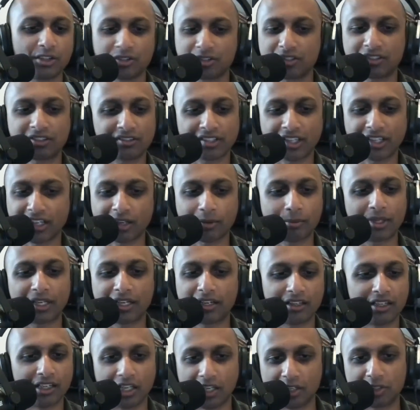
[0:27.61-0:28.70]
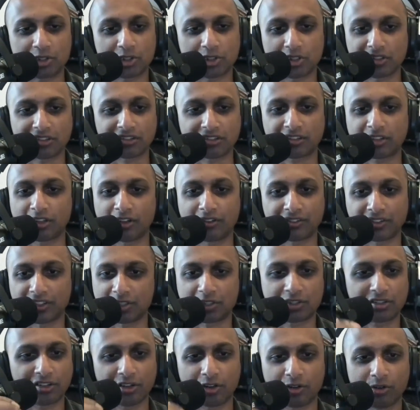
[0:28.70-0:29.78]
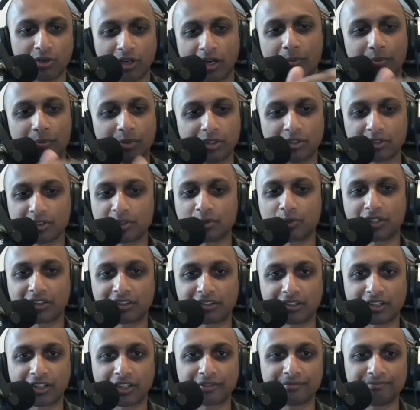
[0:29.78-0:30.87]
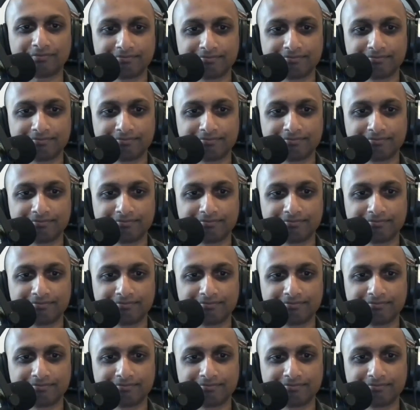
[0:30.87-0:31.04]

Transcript: just take a minute and introduce yourselves each. So Bill, do you want to start?